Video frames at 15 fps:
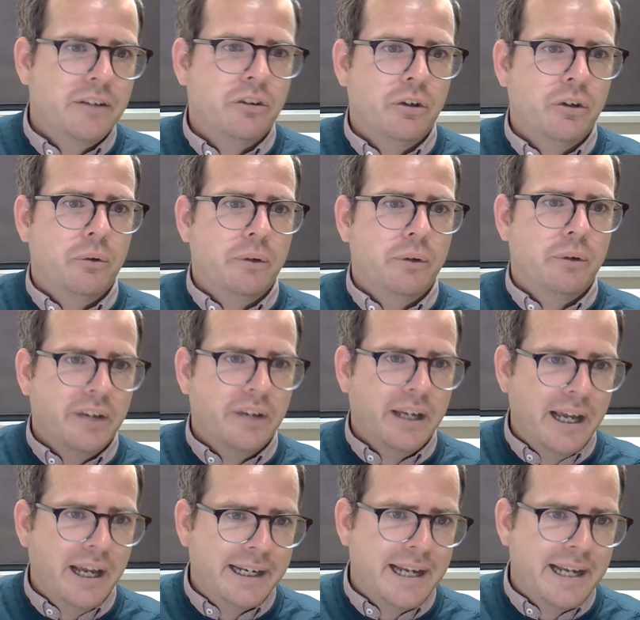can do is,
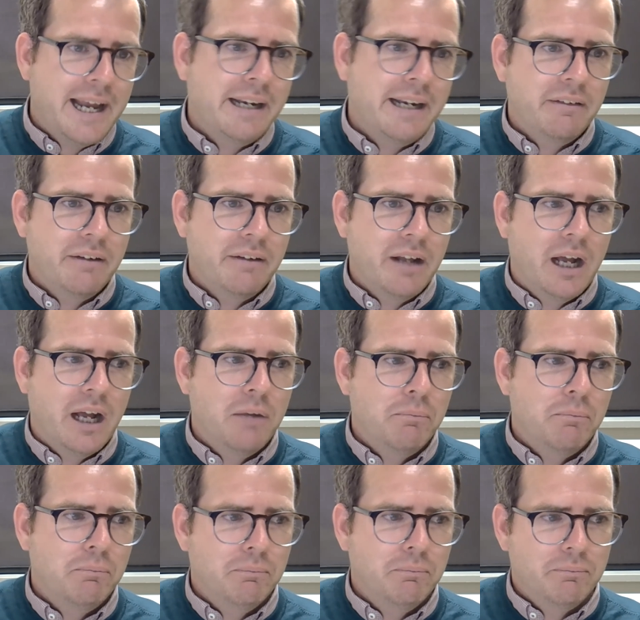again,
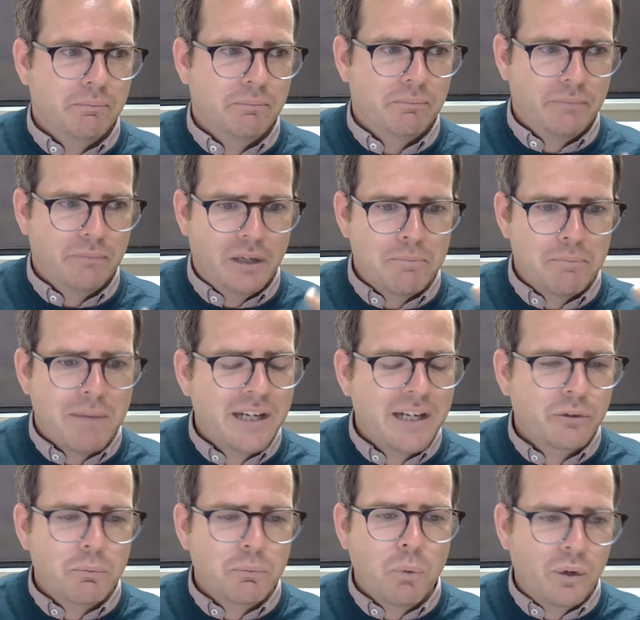um, you know,
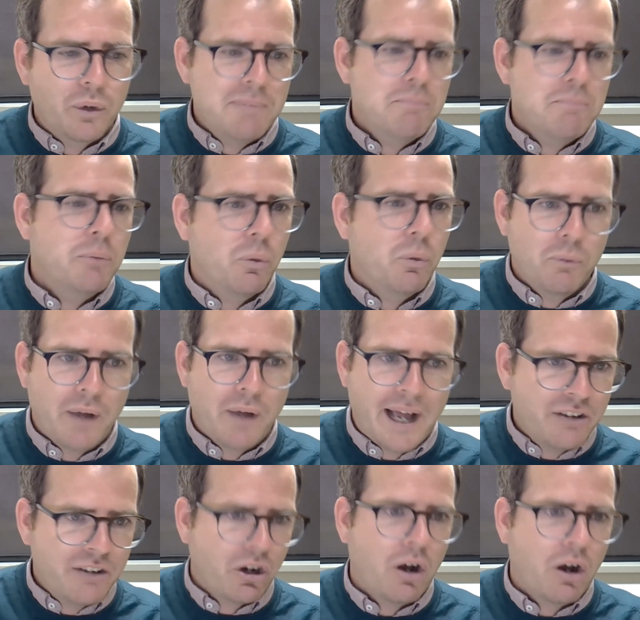make us more nimble,
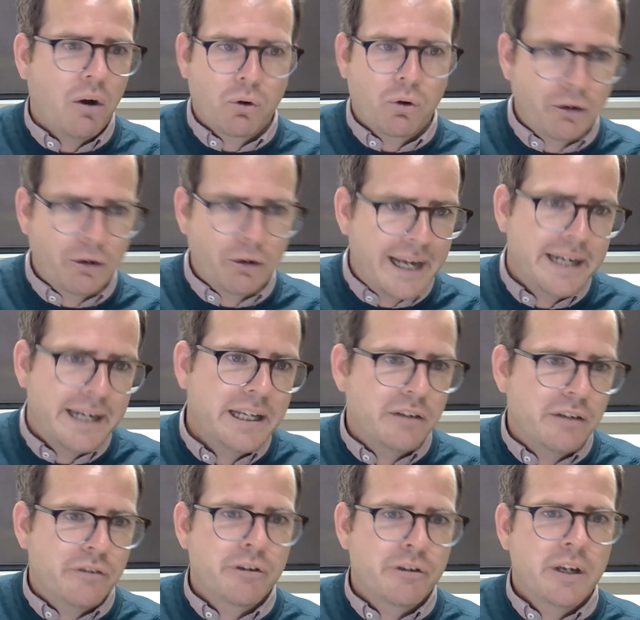agile,
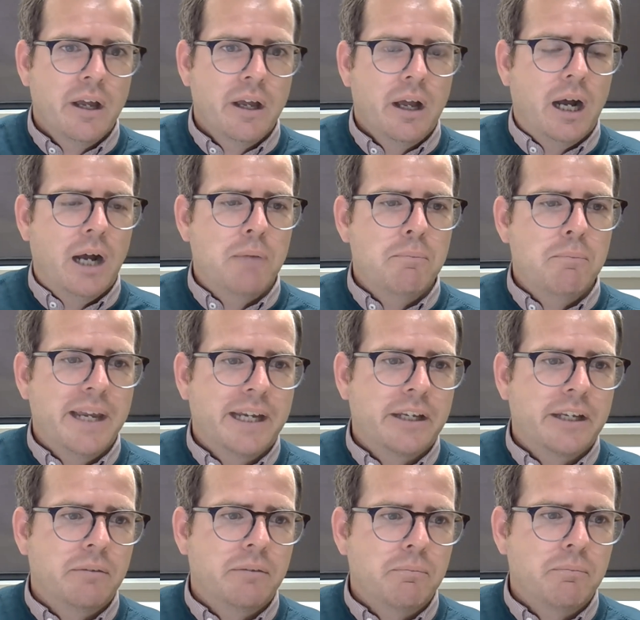creative, um, it
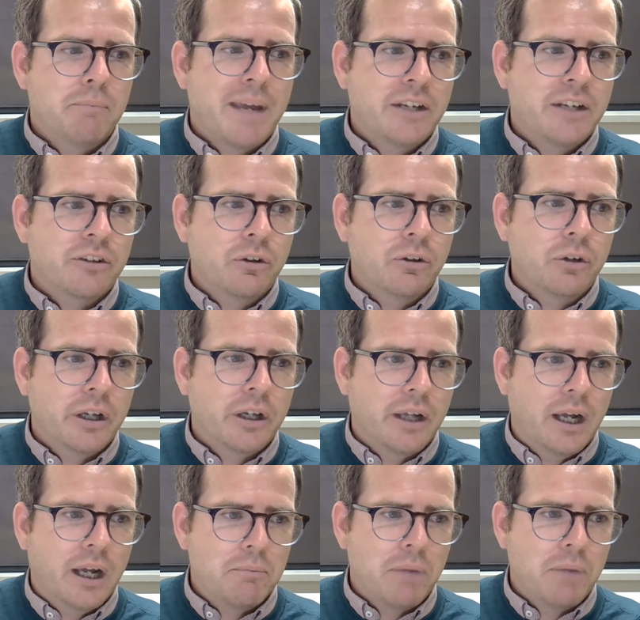can make us look at
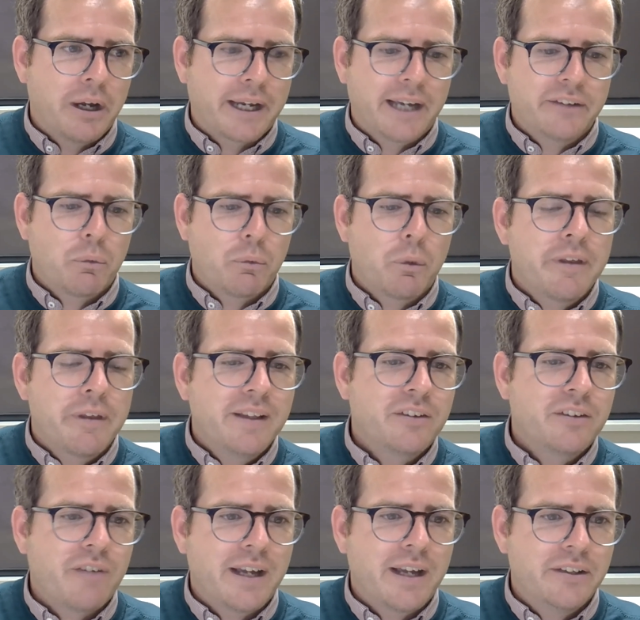um, okay so we're in
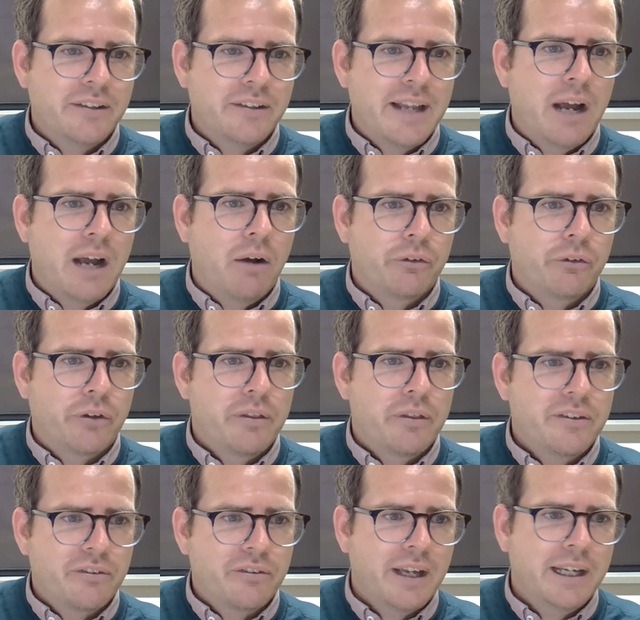this phase now so
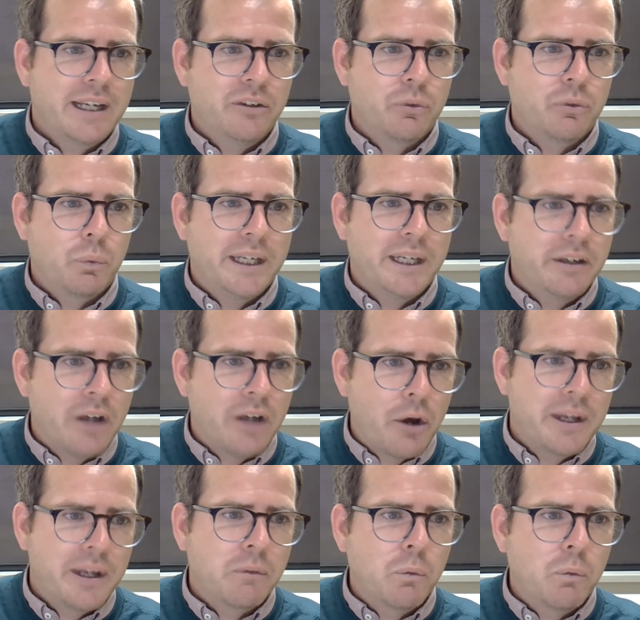this phase we
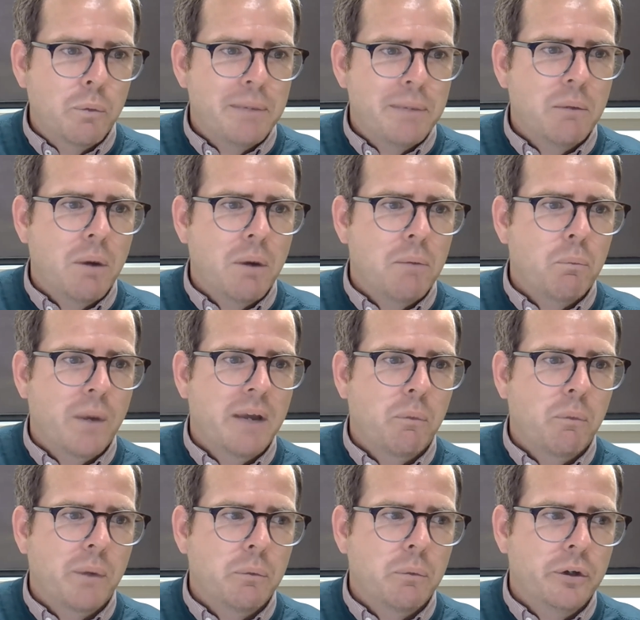noted would be one where
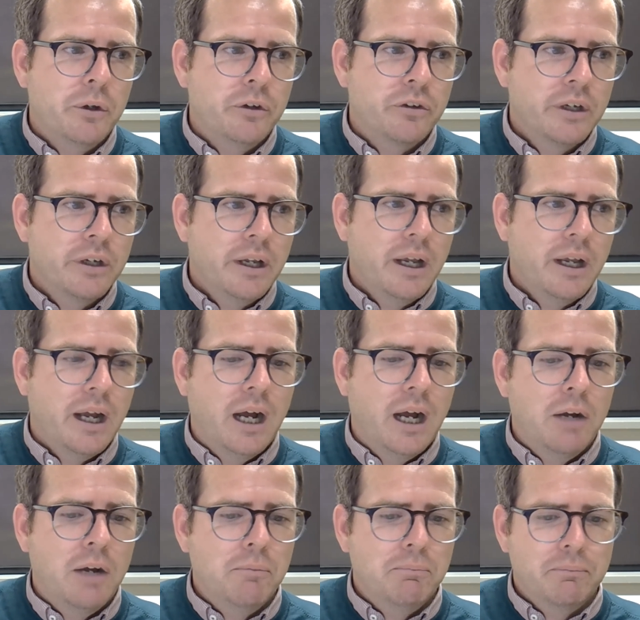we would
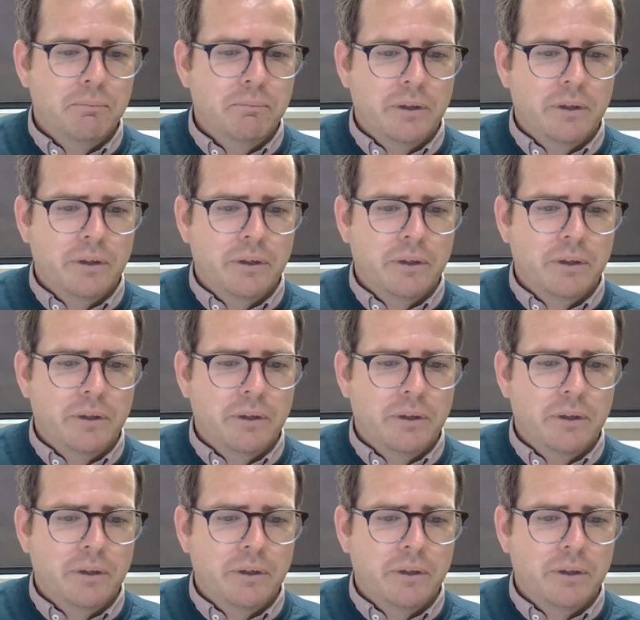um,